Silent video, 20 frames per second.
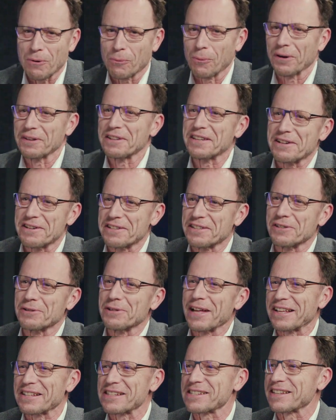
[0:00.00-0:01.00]
1 year in the
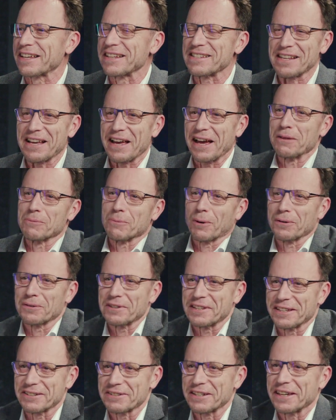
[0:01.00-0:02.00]
United States, and 1
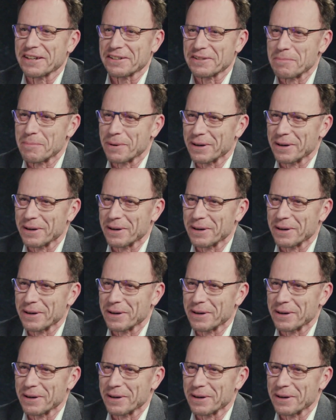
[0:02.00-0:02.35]
year here in